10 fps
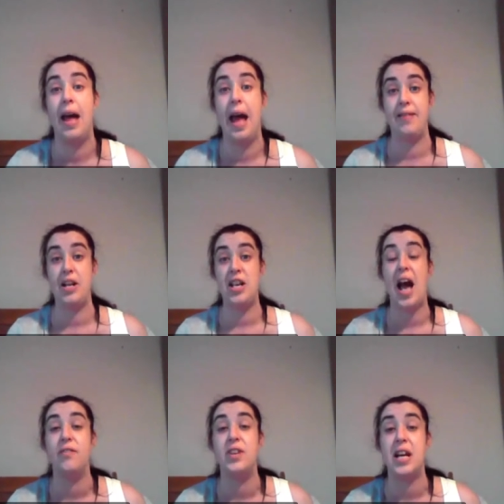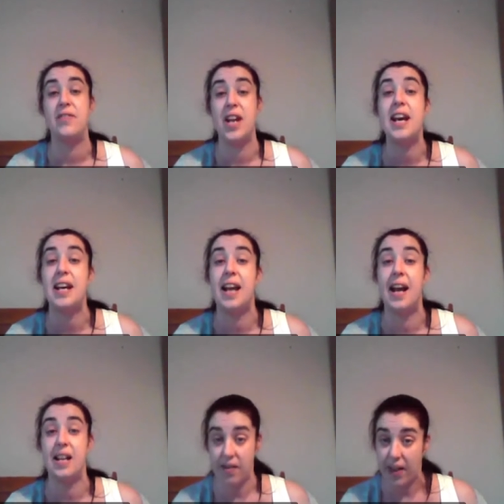And then you haven't even eaten it.
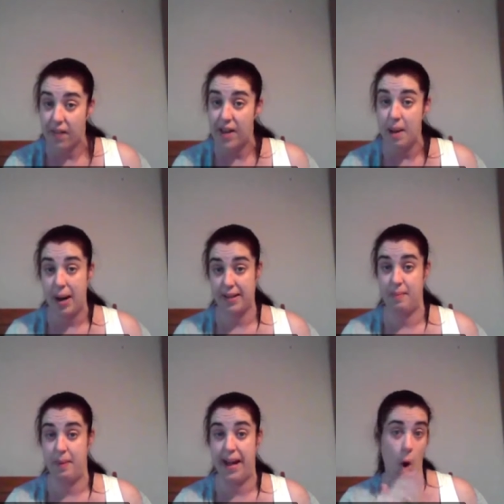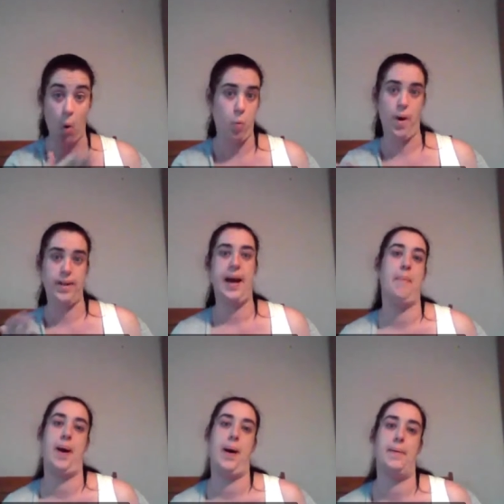If you've given it back to me, what is that about?